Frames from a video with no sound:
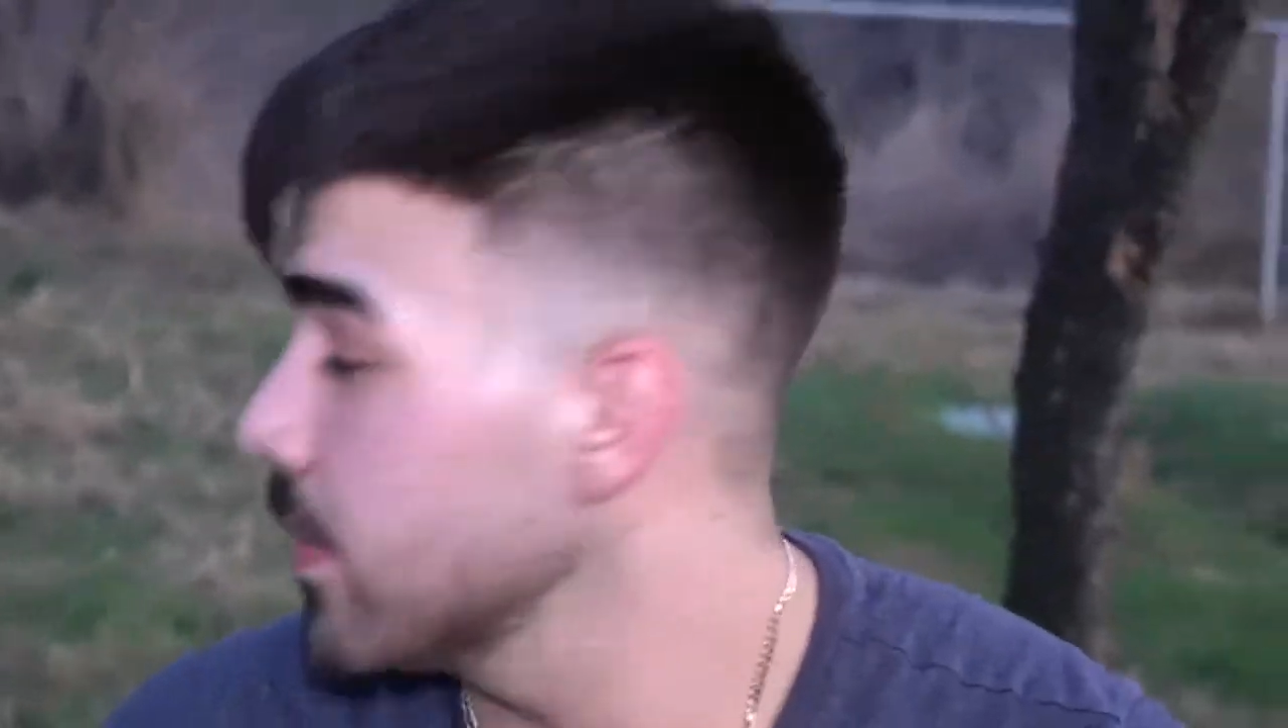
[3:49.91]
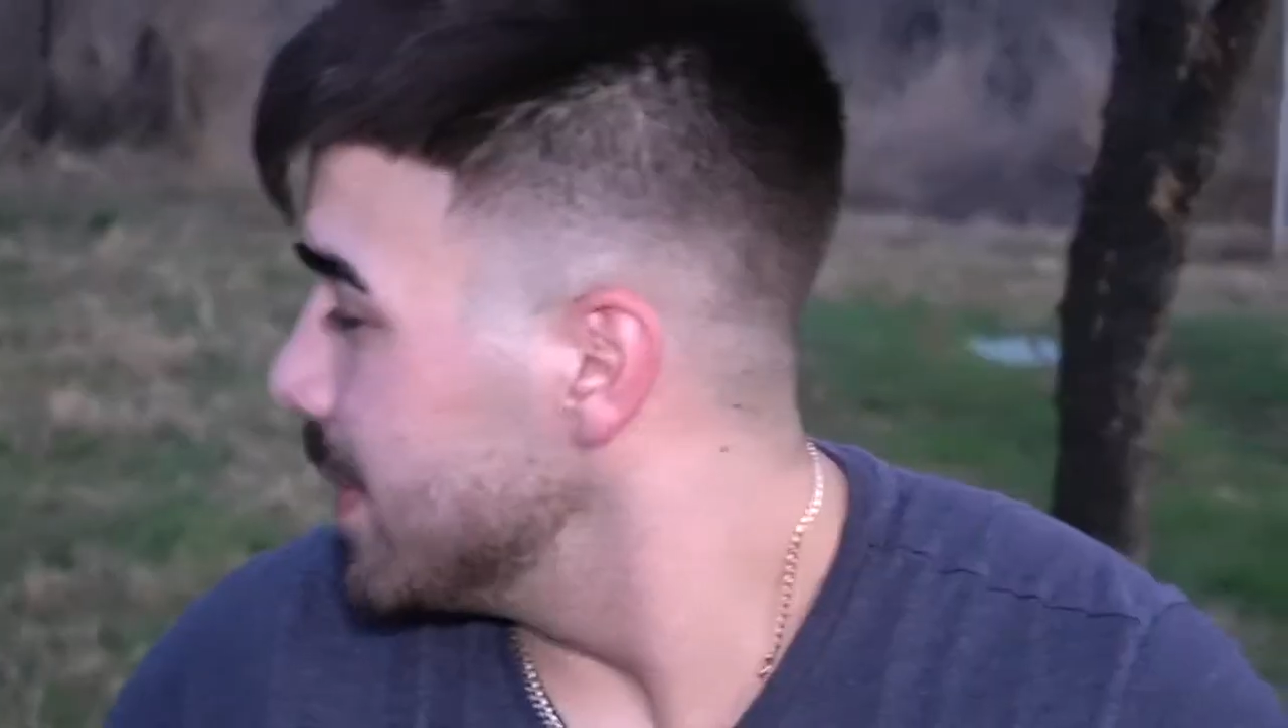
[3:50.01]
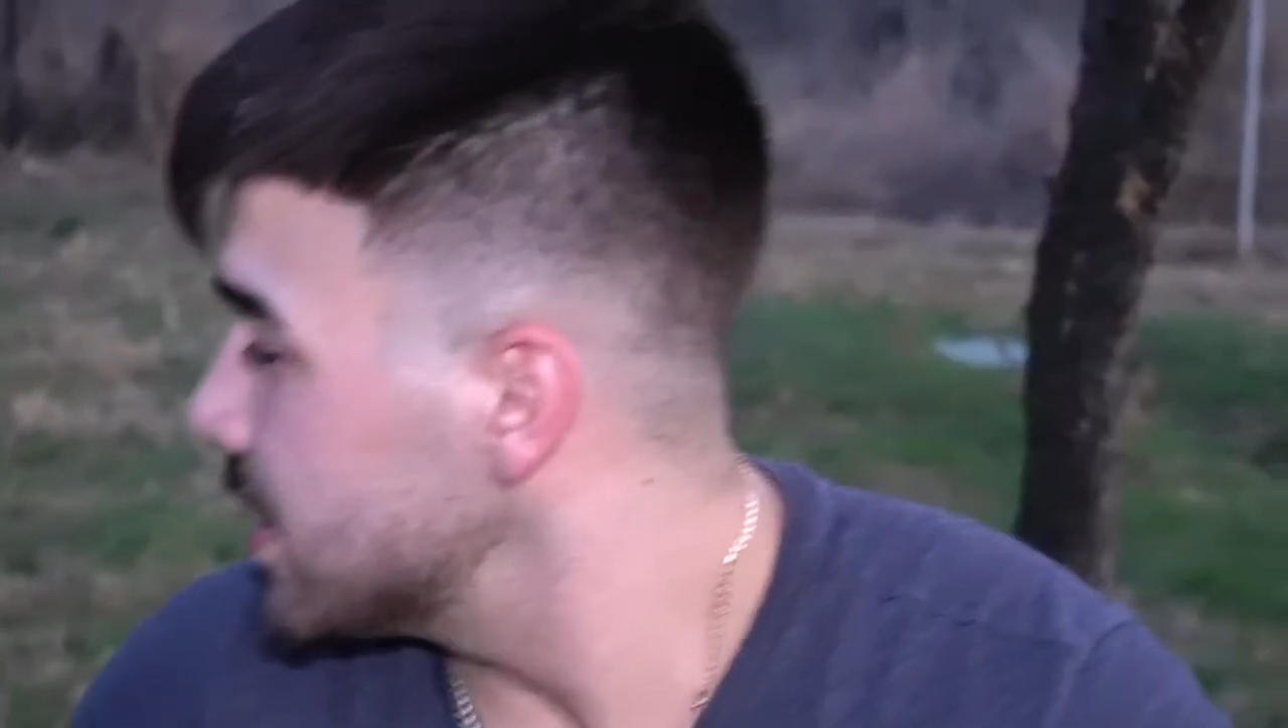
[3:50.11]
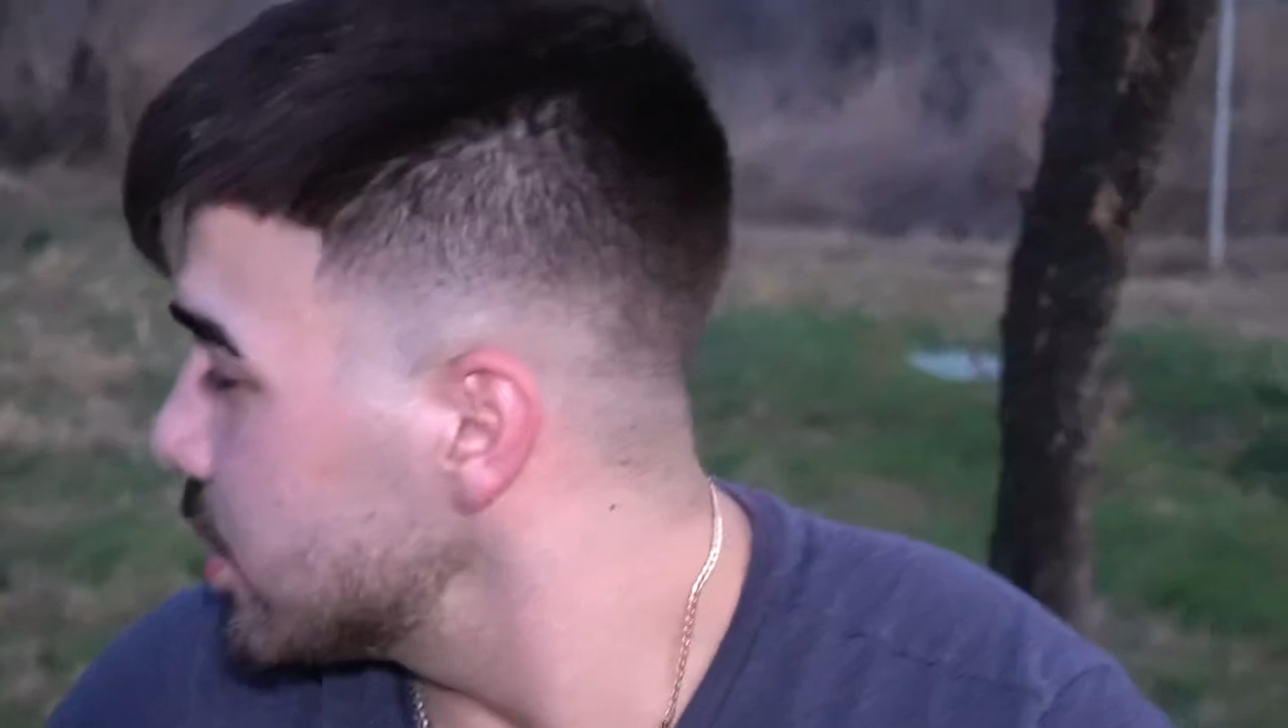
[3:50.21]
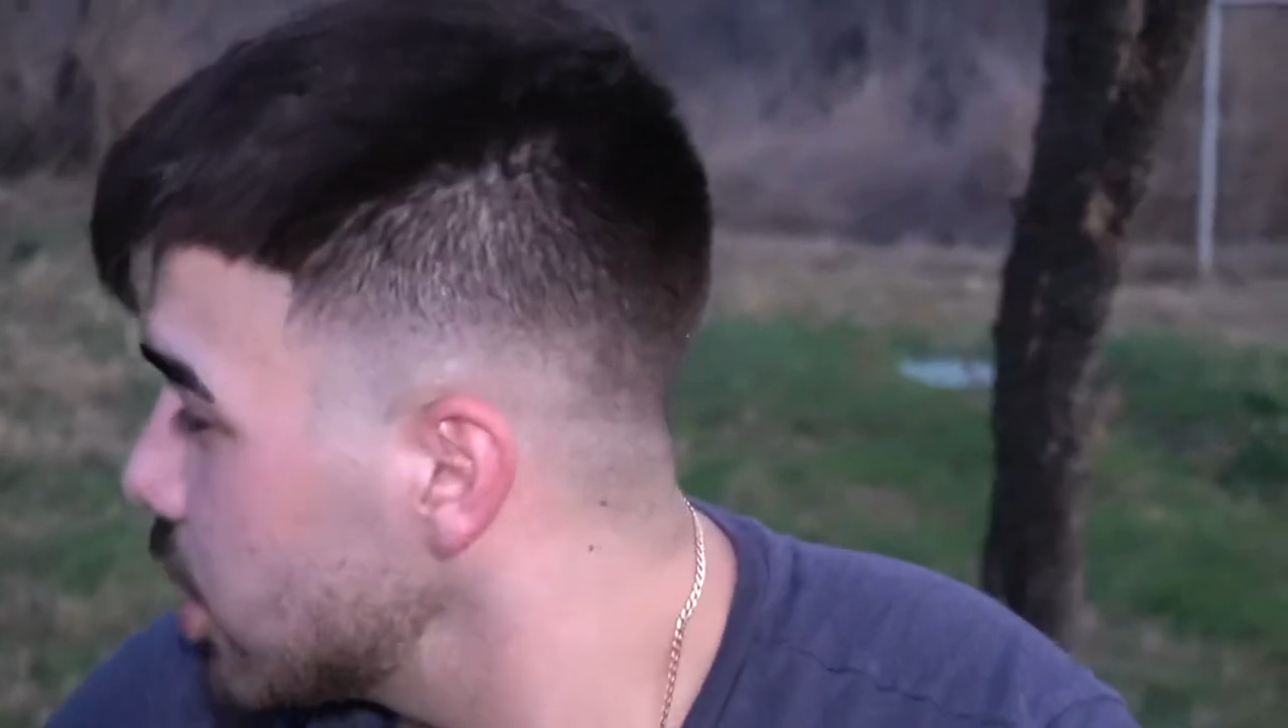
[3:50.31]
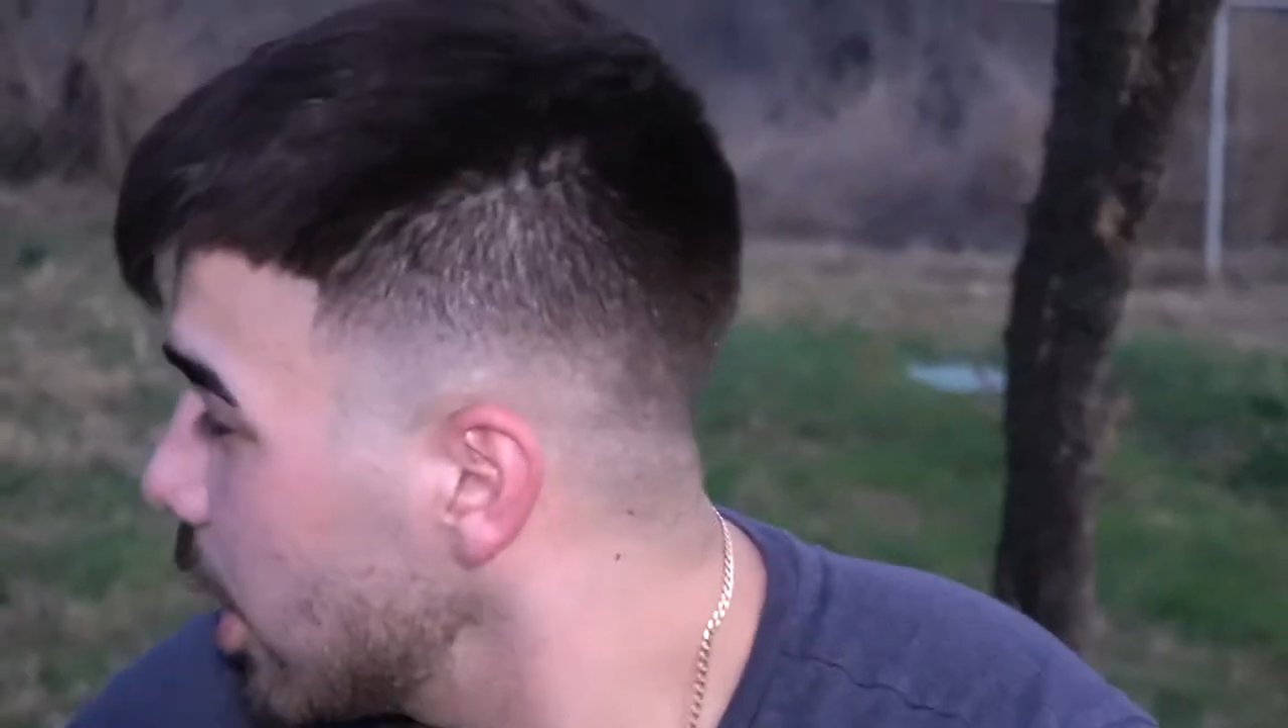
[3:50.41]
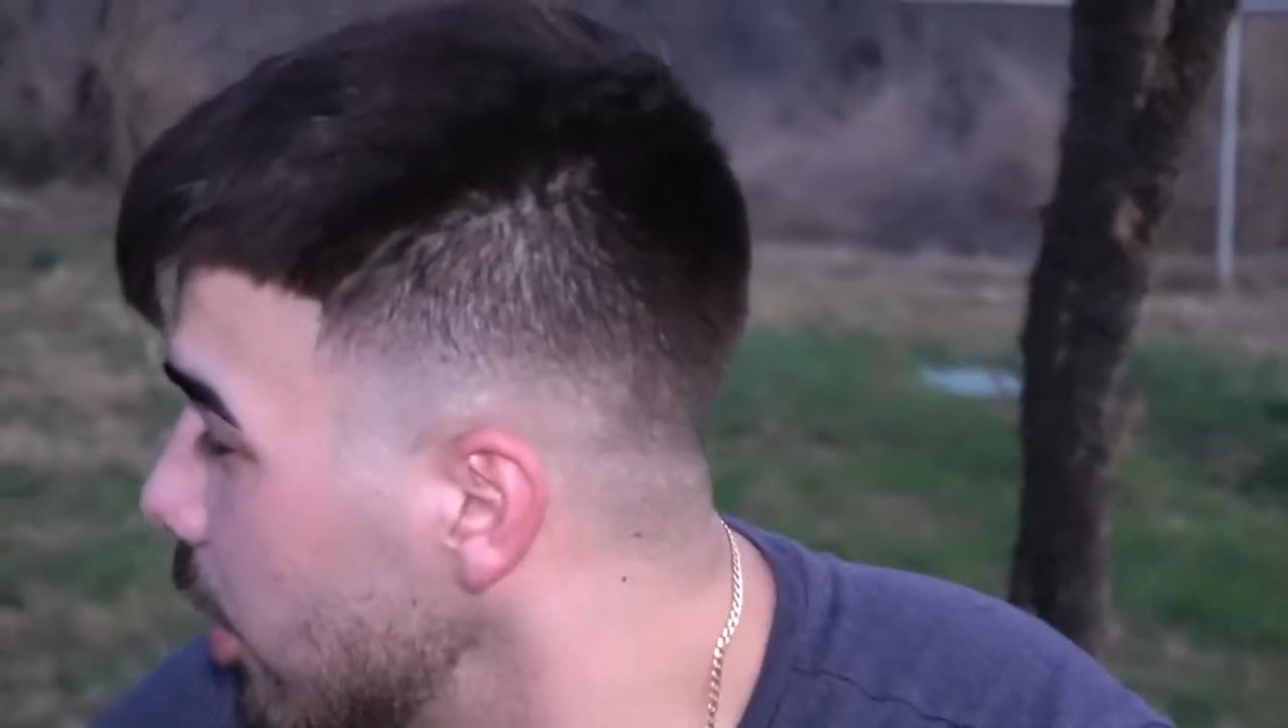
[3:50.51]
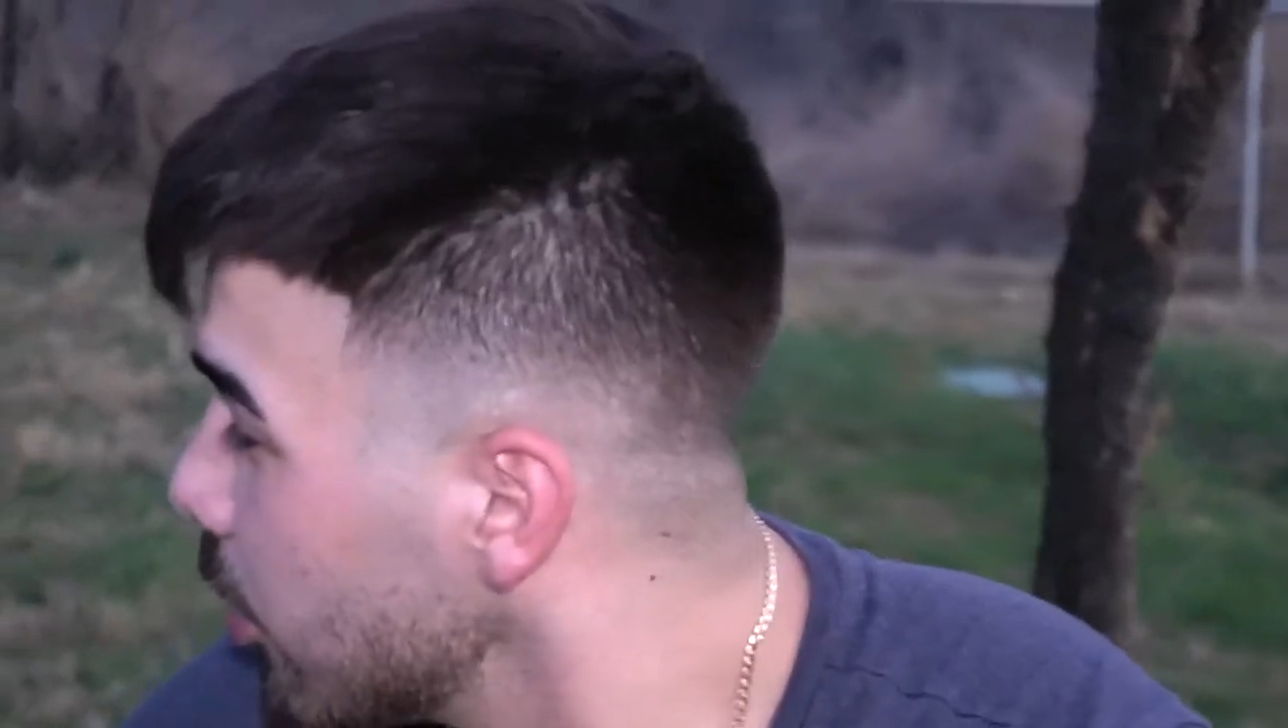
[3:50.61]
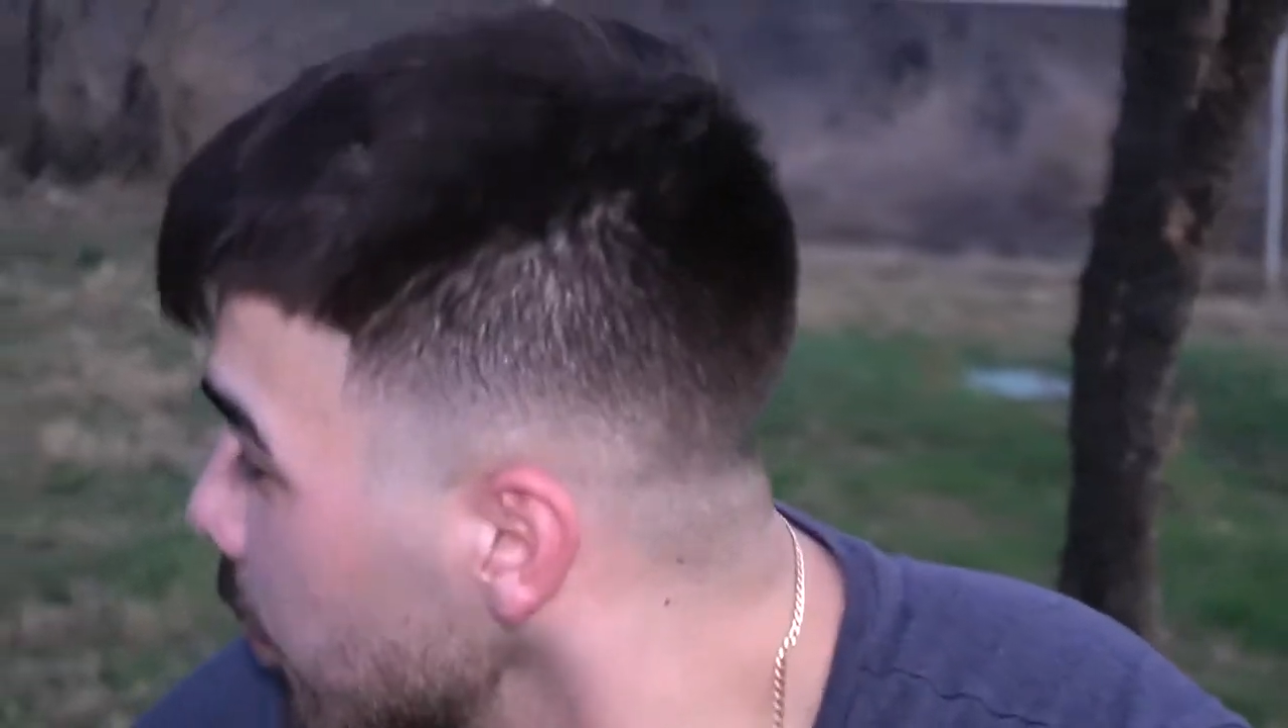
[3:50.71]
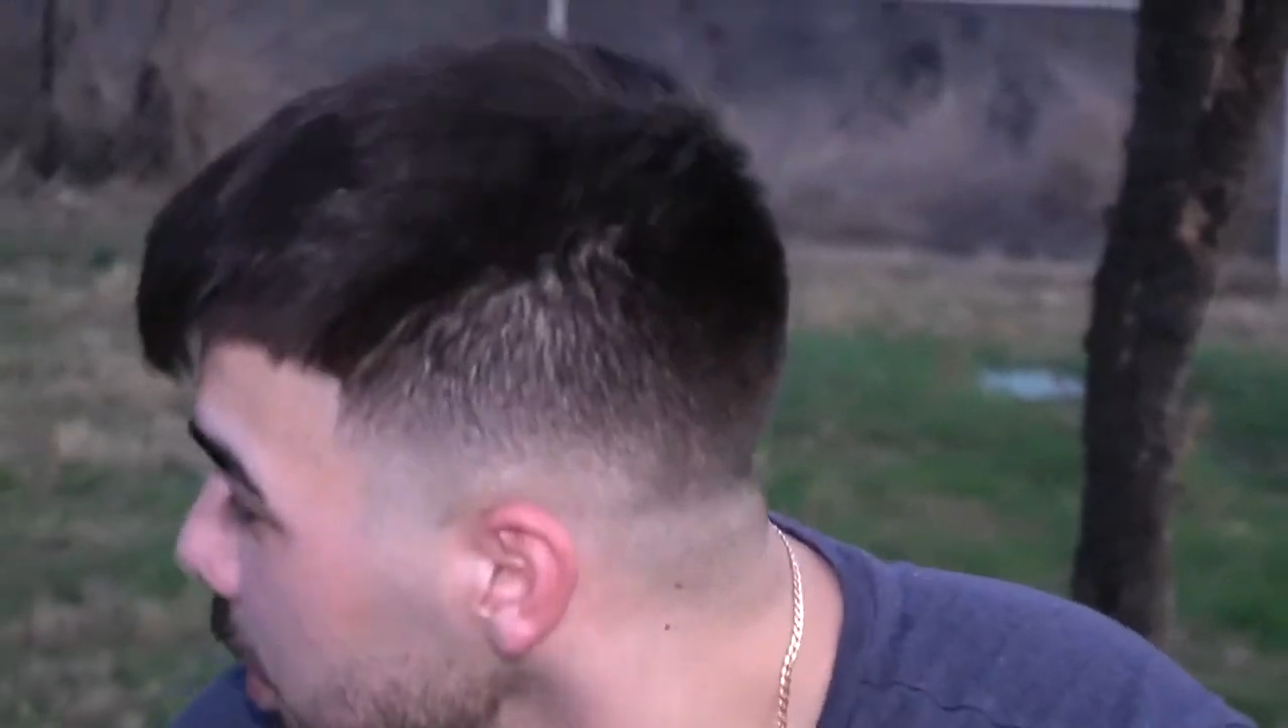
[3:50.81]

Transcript: Mr. Turtle,